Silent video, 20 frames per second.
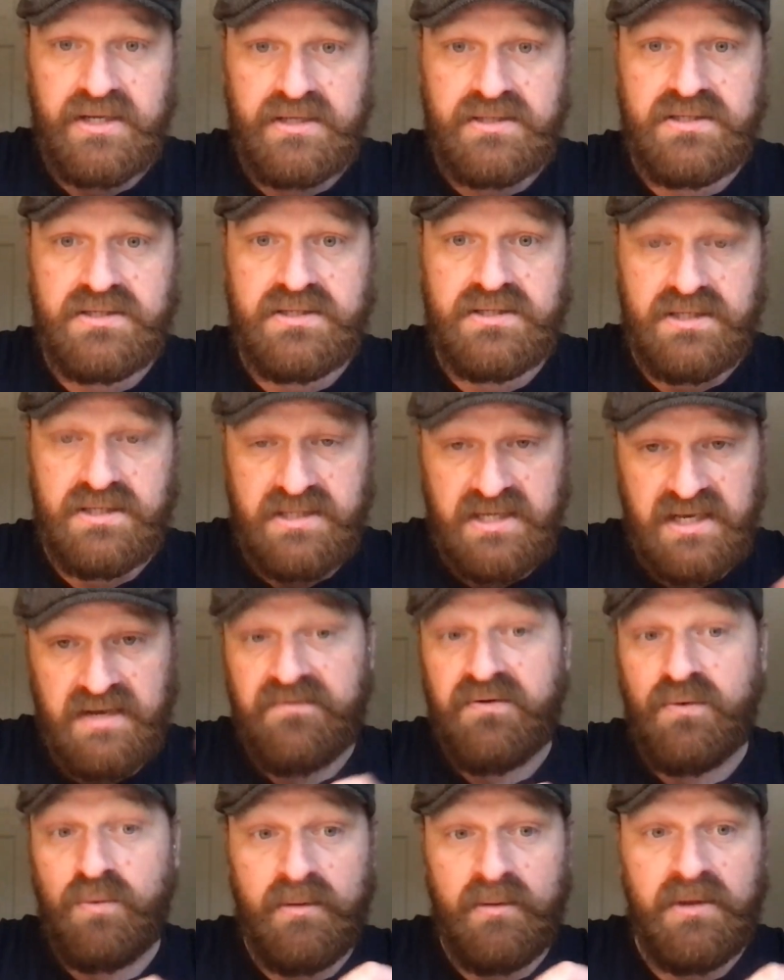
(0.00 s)
it's the same
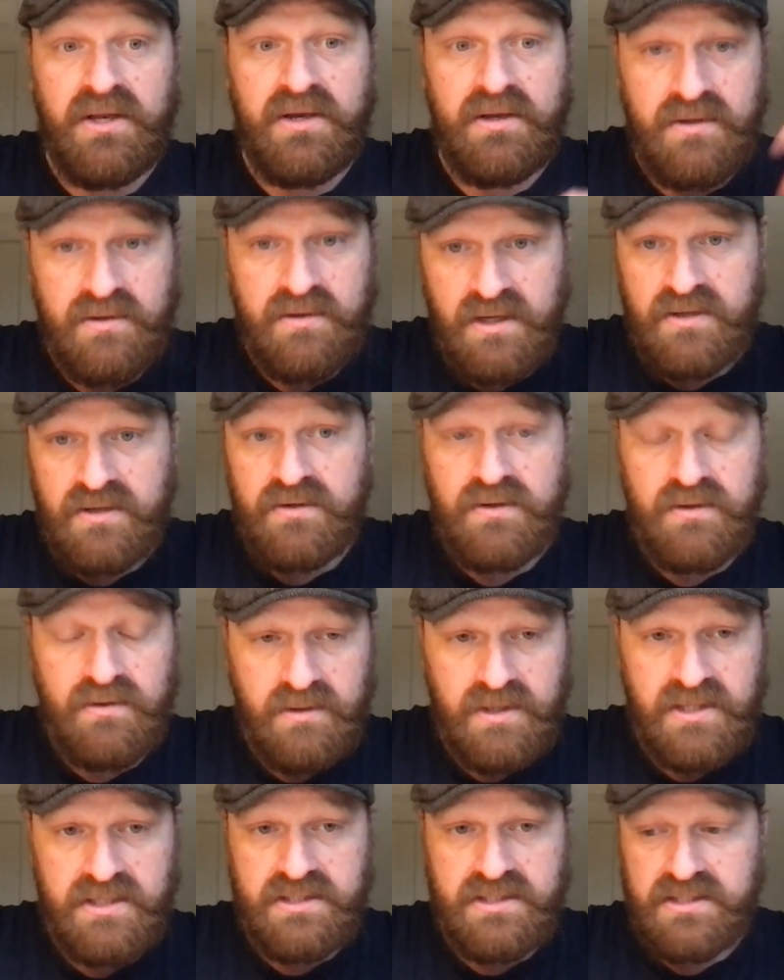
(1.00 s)
for women, and
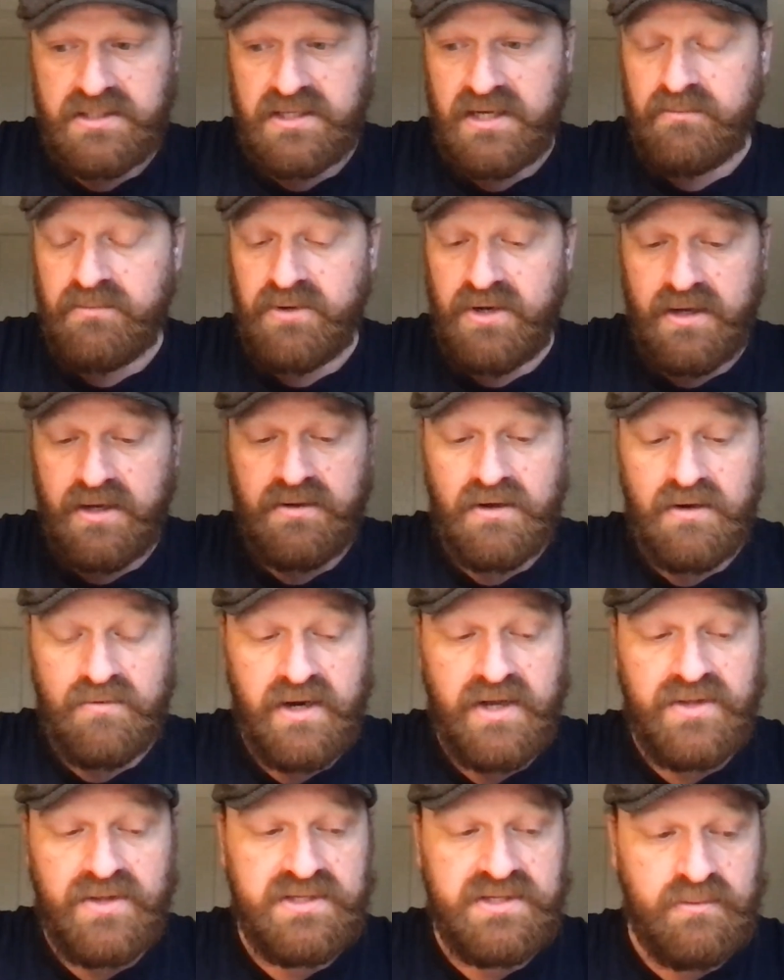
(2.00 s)
it's the same. But I
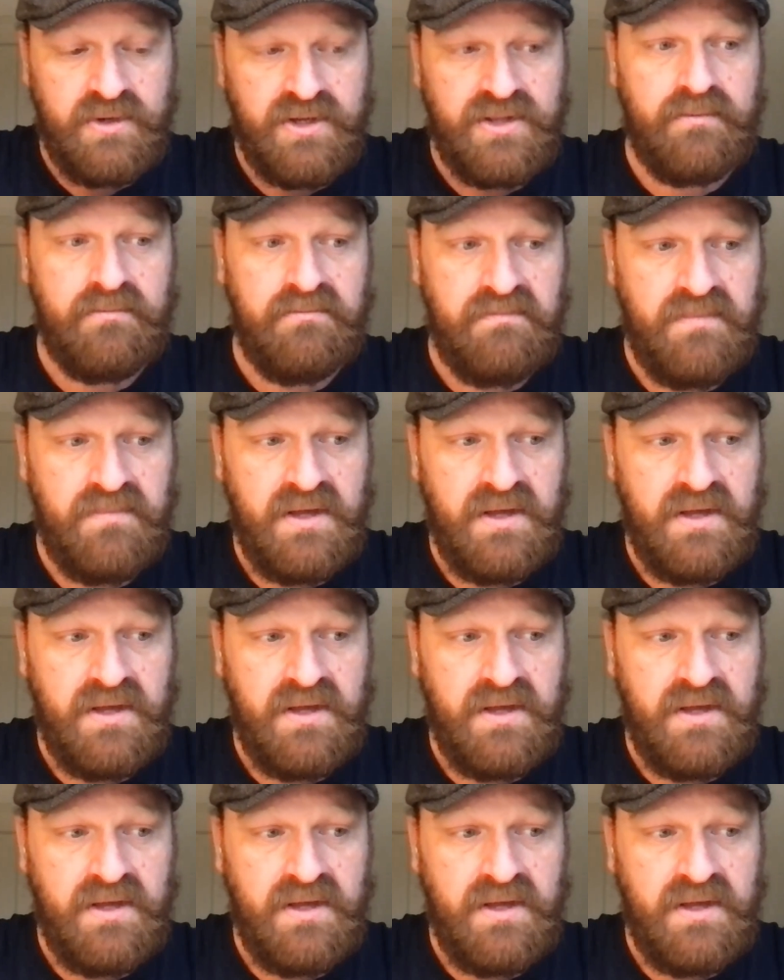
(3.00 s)
read somewhere that